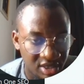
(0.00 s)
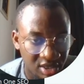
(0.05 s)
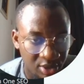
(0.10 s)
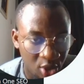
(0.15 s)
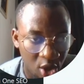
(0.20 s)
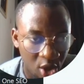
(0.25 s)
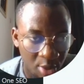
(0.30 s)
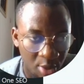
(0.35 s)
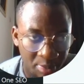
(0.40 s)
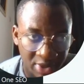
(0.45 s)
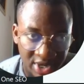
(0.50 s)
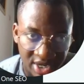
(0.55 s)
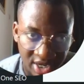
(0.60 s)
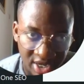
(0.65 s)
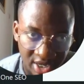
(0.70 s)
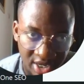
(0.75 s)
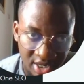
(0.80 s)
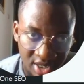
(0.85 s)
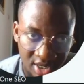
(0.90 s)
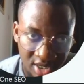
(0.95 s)
copied it
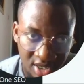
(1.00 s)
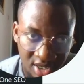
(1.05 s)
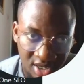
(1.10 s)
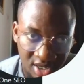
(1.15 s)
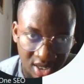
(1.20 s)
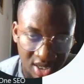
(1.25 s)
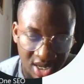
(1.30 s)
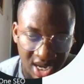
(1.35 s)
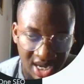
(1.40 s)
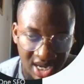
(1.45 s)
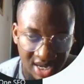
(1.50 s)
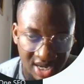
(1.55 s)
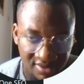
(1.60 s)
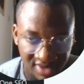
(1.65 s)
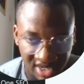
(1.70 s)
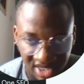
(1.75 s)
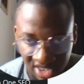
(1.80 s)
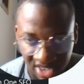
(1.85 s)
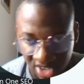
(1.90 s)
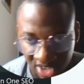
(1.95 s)
and I've
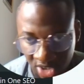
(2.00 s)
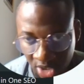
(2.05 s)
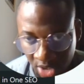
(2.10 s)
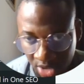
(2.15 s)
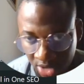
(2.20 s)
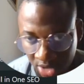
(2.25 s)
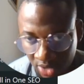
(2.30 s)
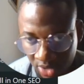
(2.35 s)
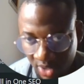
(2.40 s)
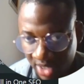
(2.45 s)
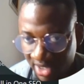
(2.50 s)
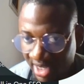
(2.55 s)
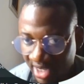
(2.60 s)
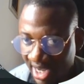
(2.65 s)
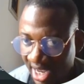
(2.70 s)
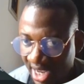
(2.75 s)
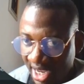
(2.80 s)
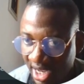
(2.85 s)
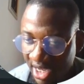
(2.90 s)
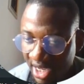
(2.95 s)
linked it to
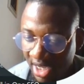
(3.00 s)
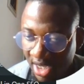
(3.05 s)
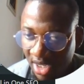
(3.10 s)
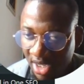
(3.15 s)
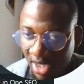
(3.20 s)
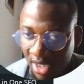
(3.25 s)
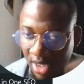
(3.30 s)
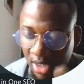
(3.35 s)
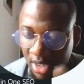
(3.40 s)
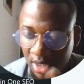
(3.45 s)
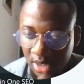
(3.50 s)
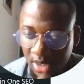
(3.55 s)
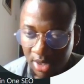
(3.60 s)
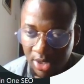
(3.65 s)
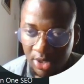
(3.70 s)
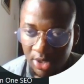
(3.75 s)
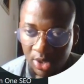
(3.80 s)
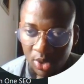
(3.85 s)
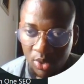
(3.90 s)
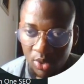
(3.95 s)
another,
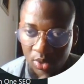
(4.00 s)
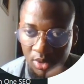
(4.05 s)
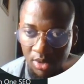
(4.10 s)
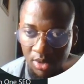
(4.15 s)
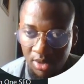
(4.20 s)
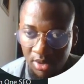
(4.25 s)
you know,